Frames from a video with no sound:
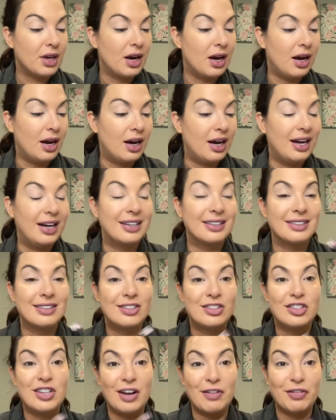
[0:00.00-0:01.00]
uh,
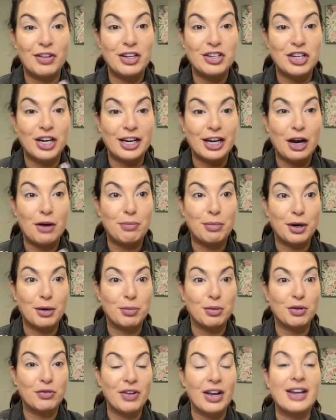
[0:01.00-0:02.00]
definitely check out
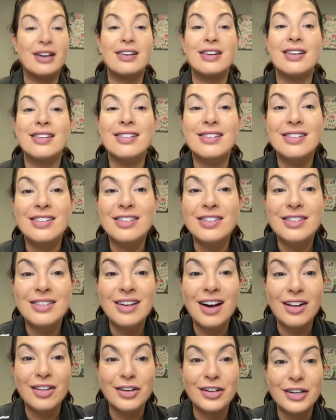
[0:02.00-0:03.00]
Purple Vein.
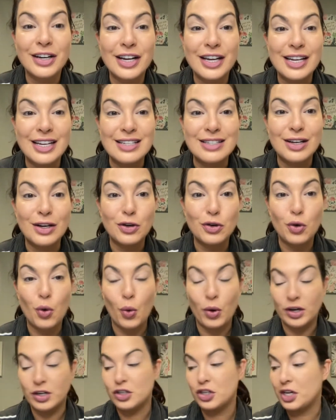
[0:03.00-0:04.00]
Color is
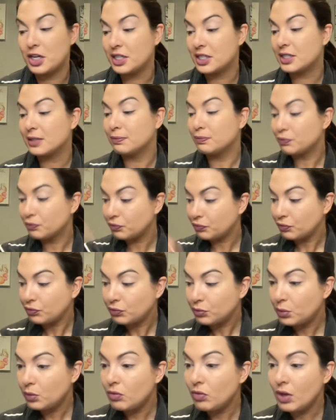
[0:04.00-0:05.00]
gorgeous.
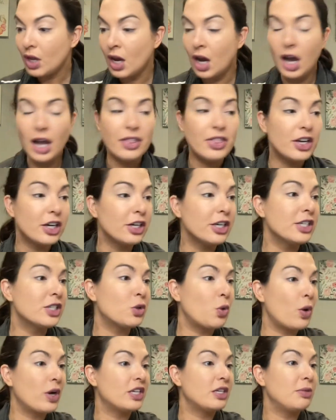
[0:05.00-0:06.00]
Uh, there is
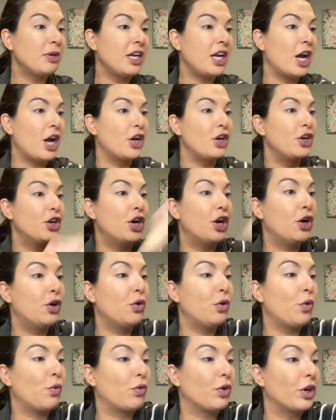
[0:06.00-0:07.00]
going to be
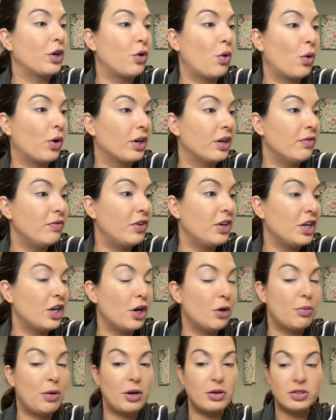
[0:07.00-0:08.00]
no recorded
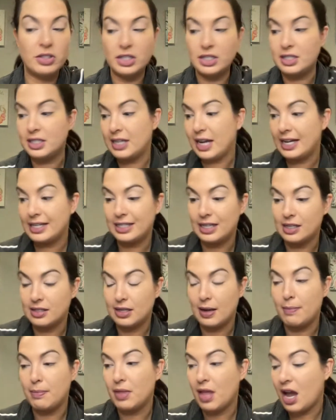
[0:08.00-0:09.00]
video posted today since
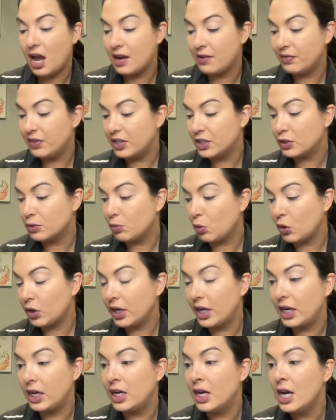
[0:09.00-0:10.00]
I'm live this
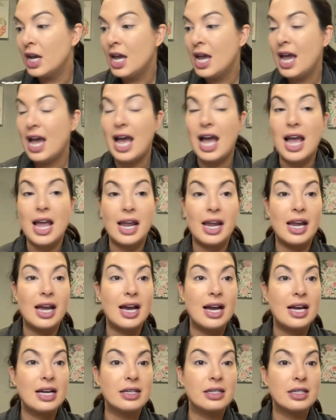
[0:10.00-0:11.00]
morning.
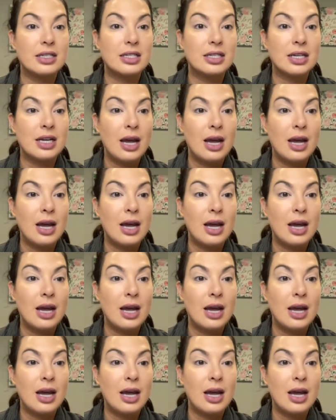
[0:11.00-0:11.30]
And